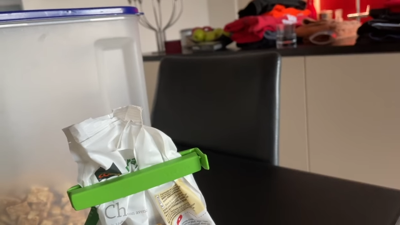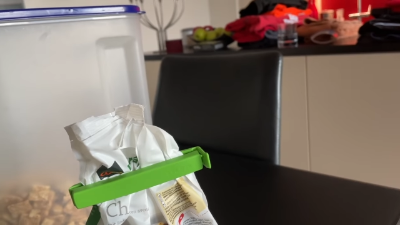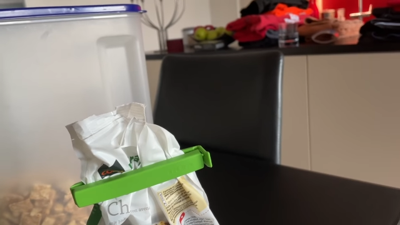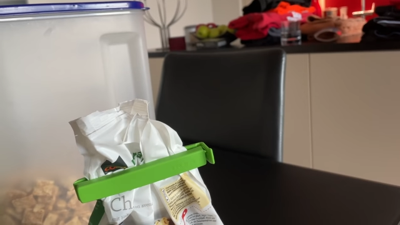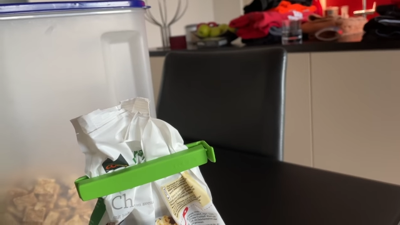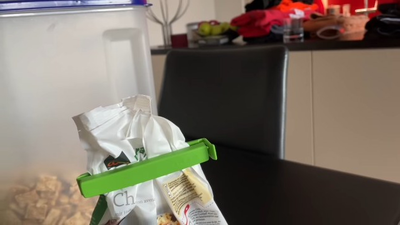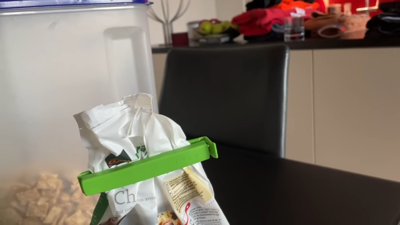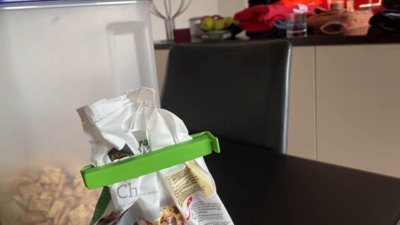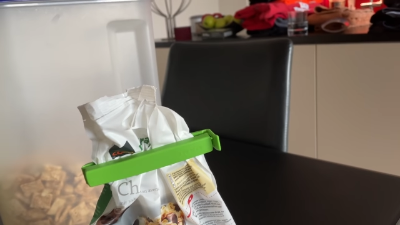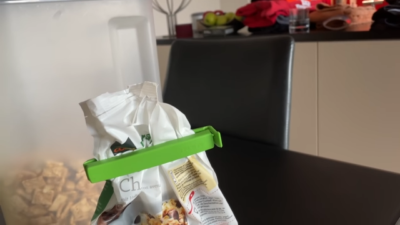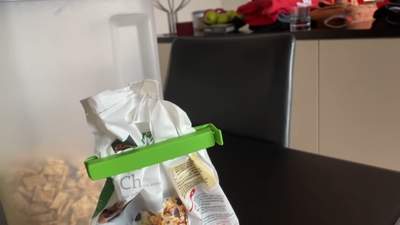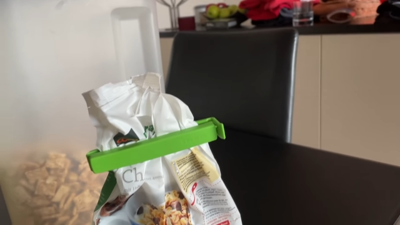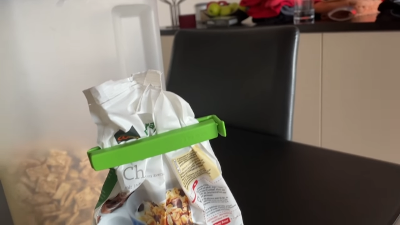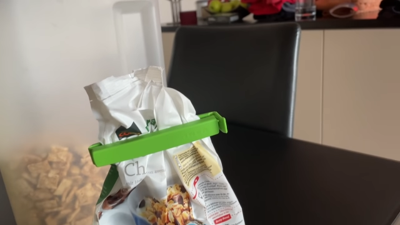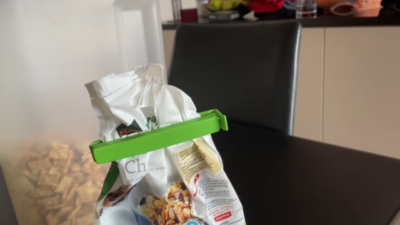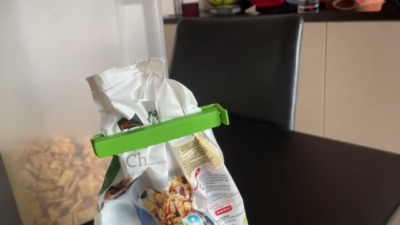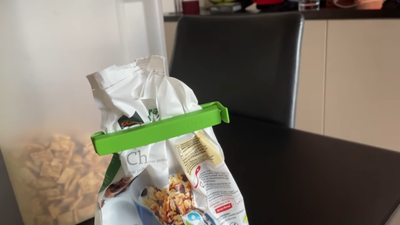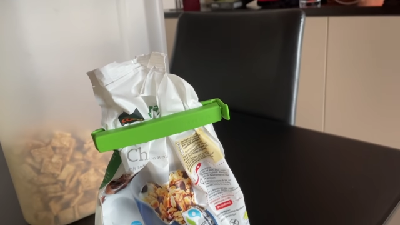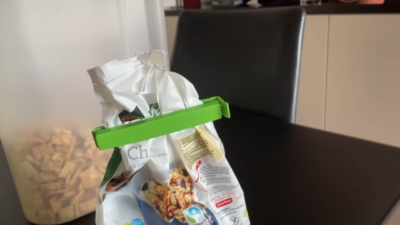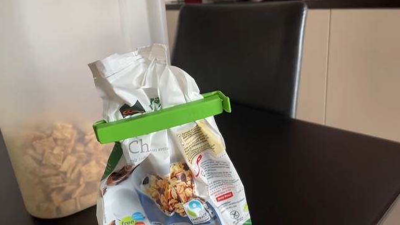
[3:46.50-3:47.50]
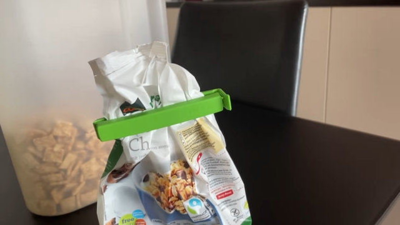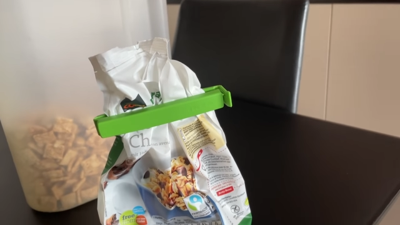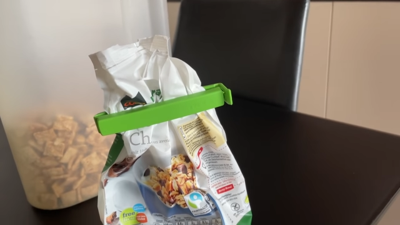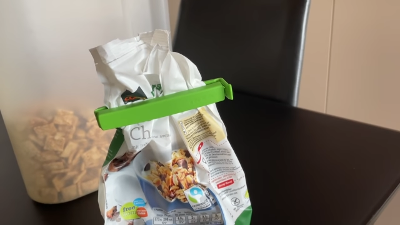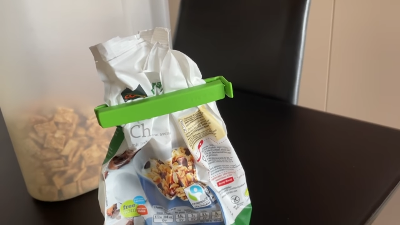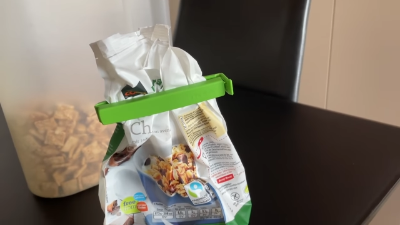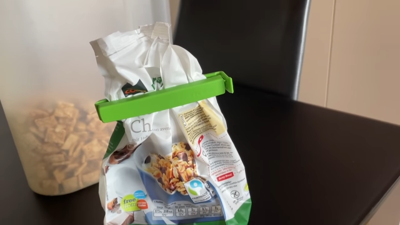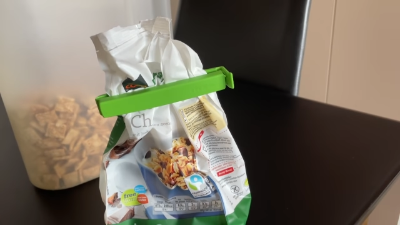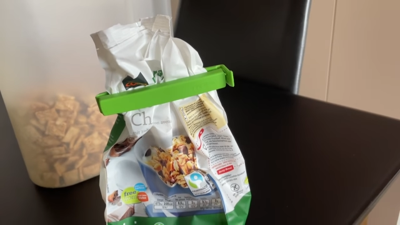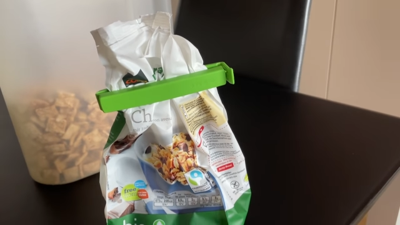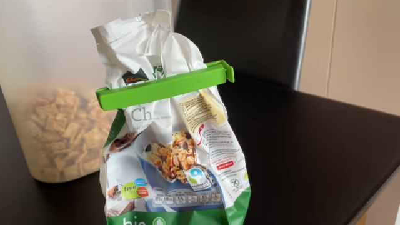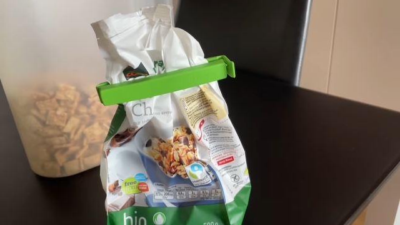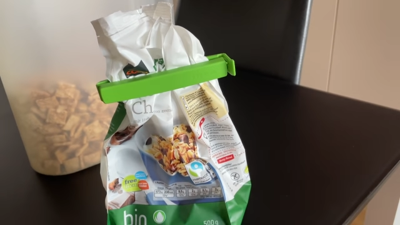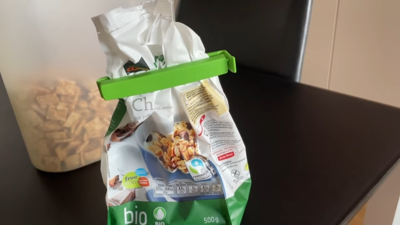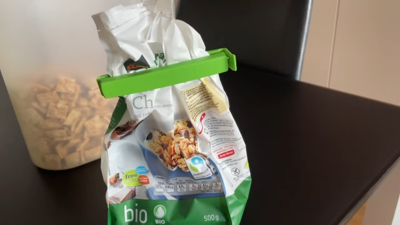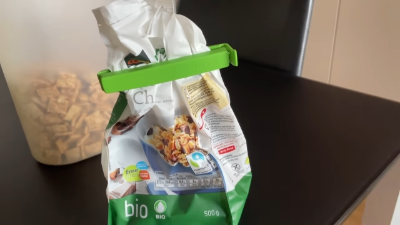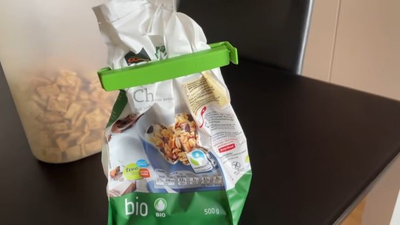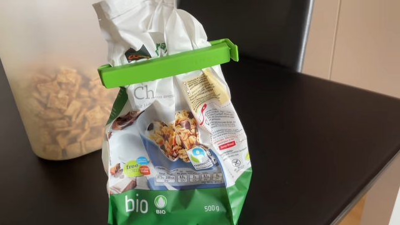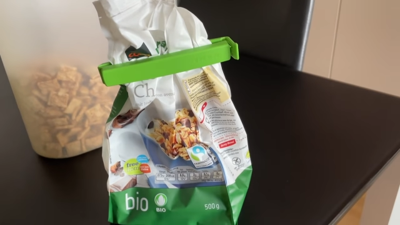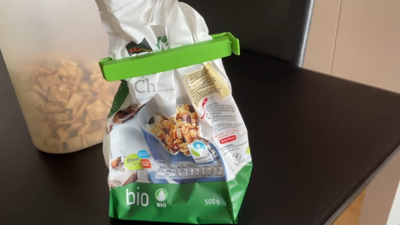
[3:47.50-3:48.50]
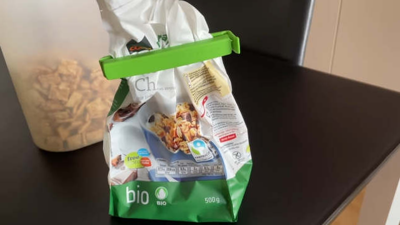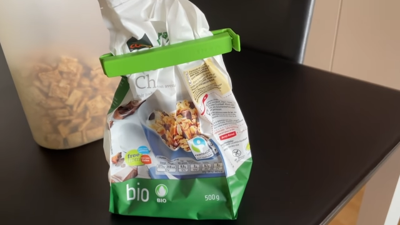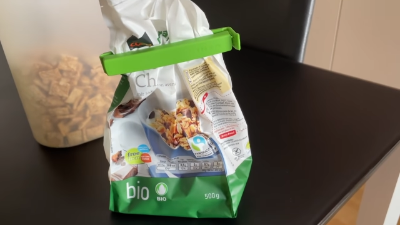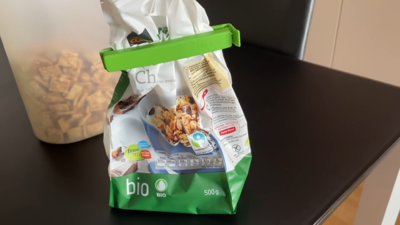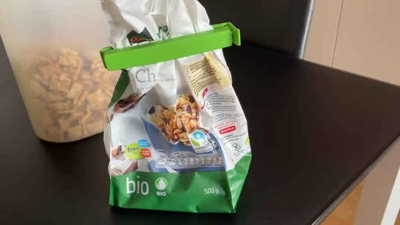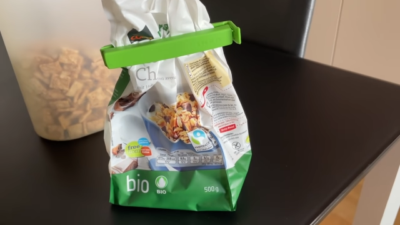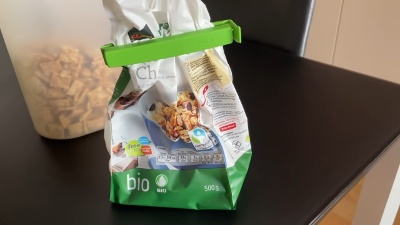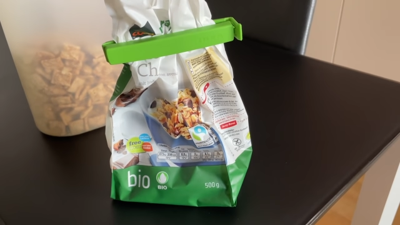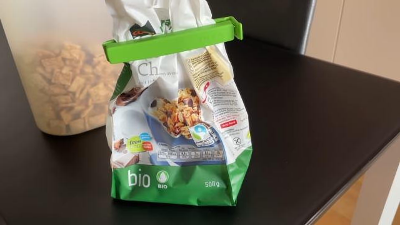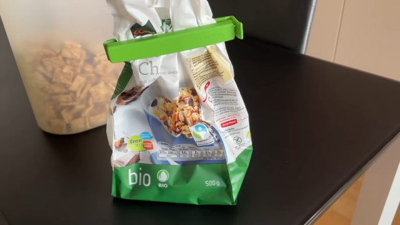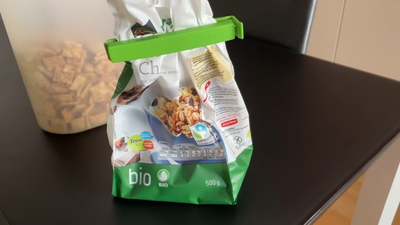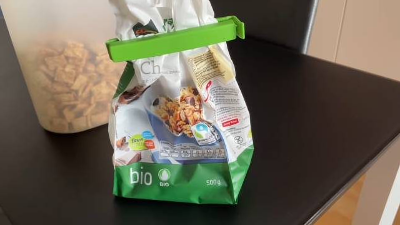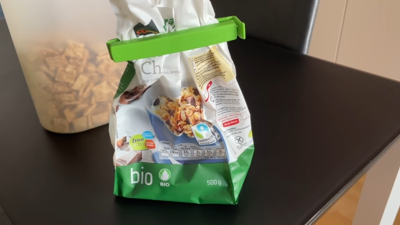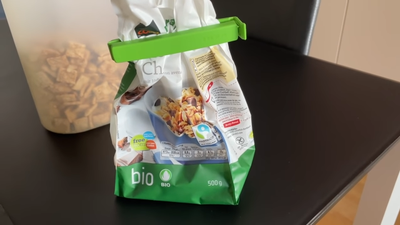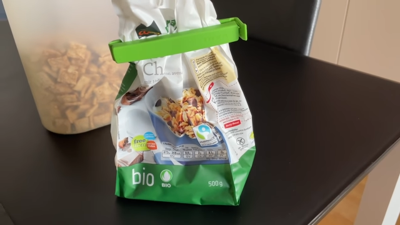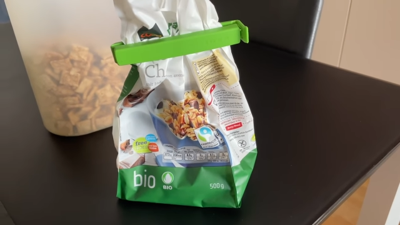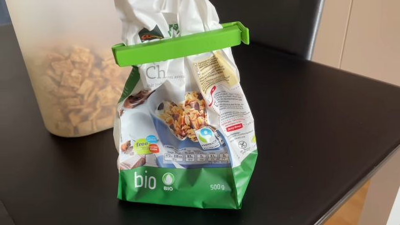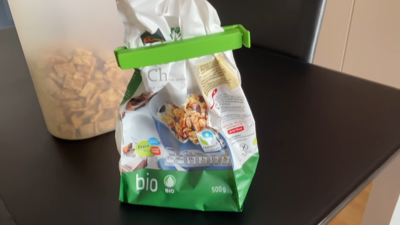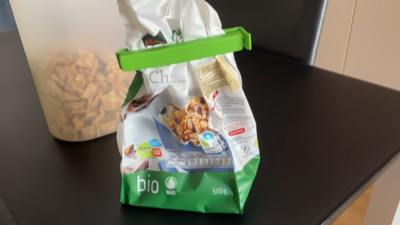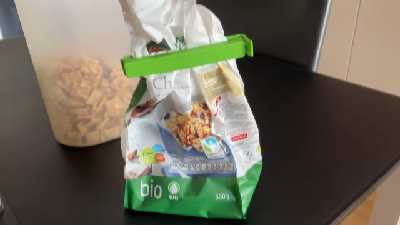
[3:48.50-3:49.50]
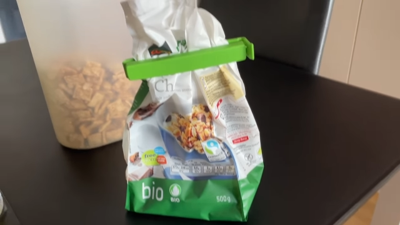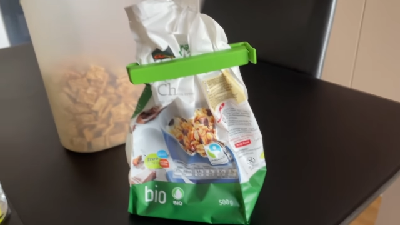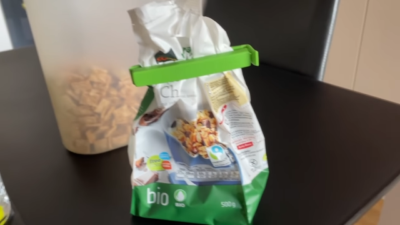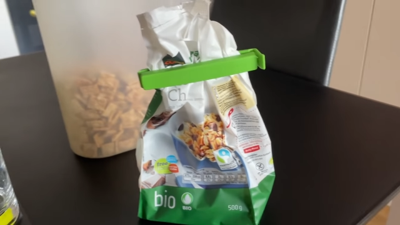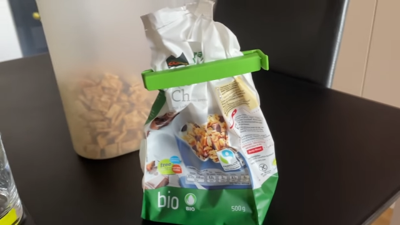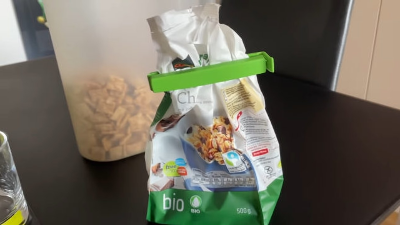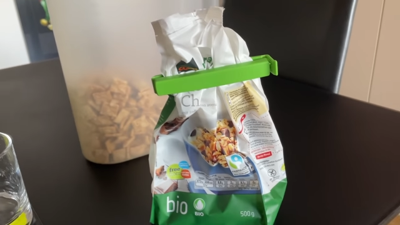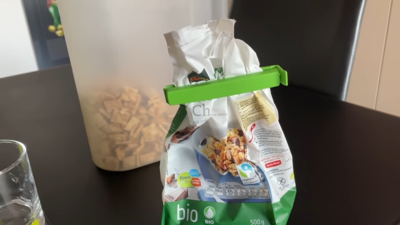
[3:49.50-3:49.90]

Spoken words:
Nobody's mouth can be seen.